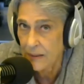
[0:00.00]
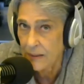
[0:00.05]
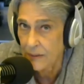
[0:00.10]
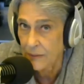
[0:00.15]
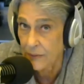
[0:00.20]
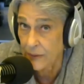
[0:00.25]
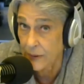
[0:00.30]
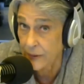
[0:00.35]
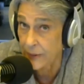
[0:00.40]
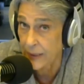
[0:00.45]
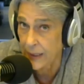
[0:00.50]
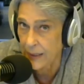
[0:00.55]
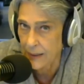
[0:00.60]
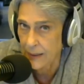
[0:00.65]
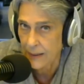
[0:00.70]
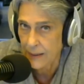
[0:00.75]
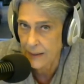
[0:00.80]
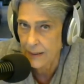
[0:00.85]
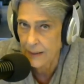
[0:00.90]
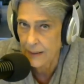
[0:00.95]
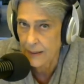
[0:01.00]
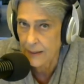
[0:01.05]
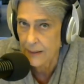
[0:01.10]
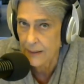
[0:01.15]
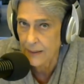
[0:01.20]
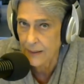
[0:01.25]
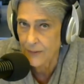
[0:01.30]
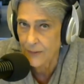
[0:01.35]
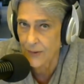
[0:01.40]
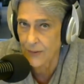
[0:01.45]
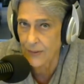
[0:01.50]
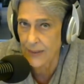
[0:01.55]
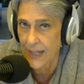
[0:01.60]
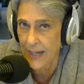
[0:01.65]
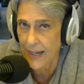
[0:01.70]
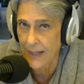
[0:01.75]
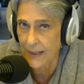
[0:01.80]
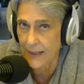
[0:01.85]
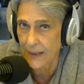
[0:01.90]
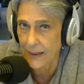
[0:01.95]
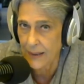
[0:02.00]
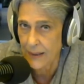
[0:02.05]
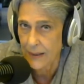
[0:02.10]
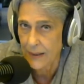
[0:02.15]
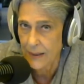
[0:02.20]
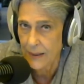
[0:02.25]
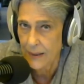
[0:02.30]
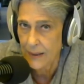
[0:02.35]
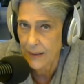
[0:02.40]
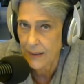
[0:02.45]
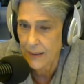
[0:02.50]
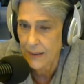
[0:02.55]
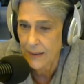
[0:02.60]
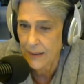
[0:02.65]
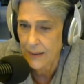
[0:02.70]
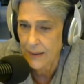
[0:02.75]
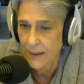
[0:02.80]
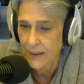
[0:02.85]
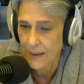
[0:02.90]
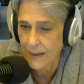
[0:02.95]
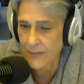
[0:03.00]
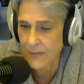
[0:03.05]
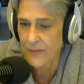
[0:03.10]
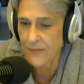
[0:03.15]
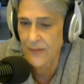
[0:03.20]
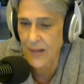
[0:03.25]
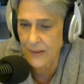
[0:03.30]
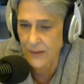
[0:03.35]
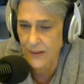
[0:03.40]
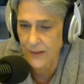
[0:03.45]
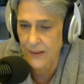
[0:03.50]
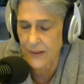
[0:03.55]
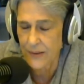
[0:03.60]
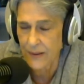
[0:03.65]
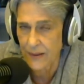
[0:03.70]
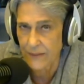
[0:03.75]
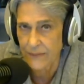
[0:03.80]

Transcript: Rudy Giuliani. This is unheard of.